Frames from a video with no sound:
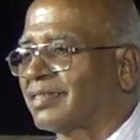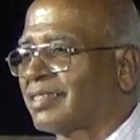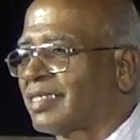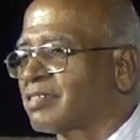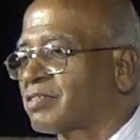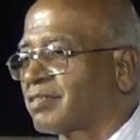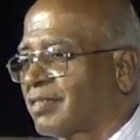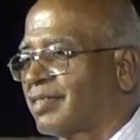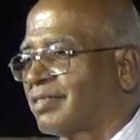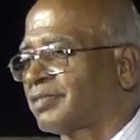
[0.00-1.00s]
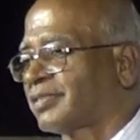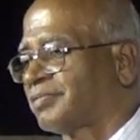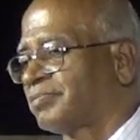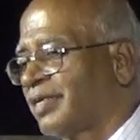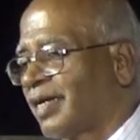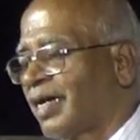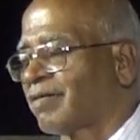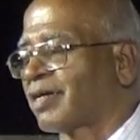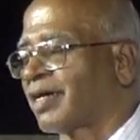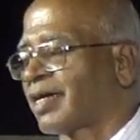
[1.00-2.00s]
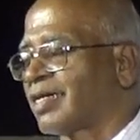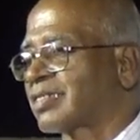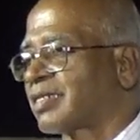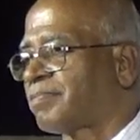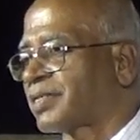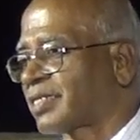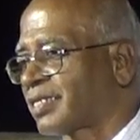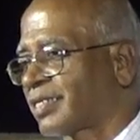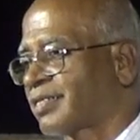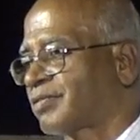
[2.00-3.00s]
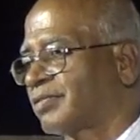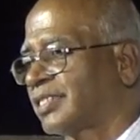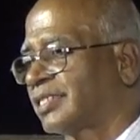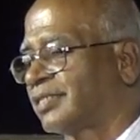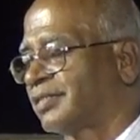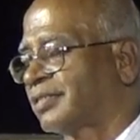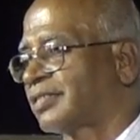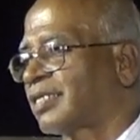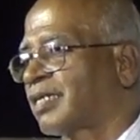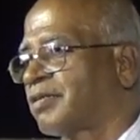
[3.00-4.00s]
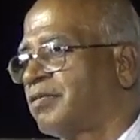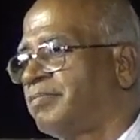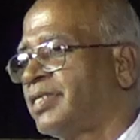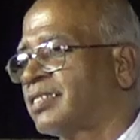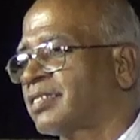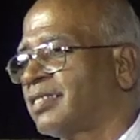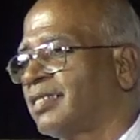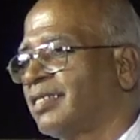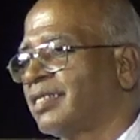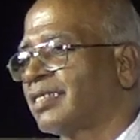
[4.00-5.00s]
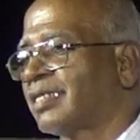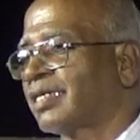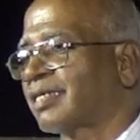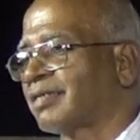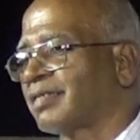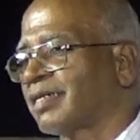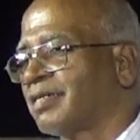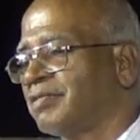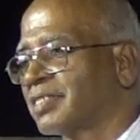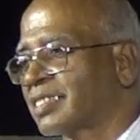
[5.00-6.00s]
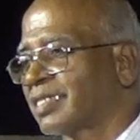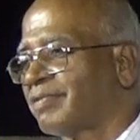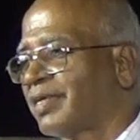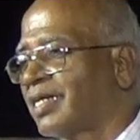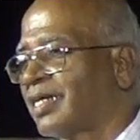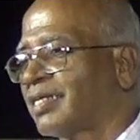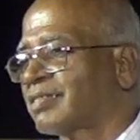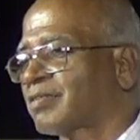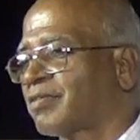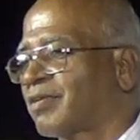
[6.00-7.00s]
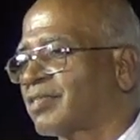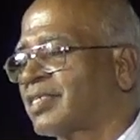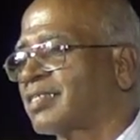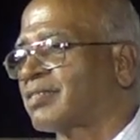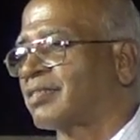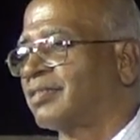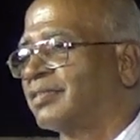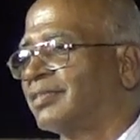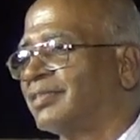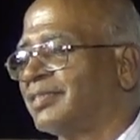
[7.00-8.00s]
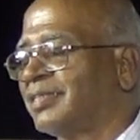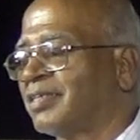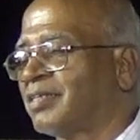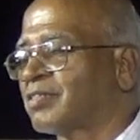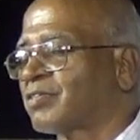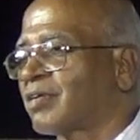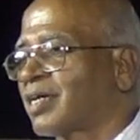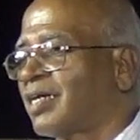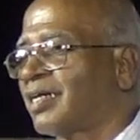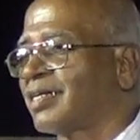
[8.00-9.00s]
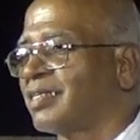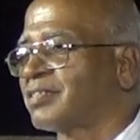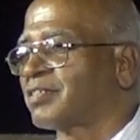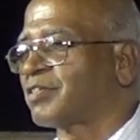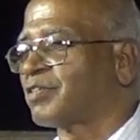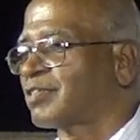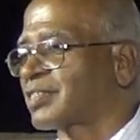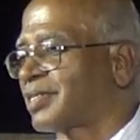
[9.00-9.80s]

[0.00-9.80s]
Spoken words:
could have at least represented to the central government that the university, when it is closer to so-called institutes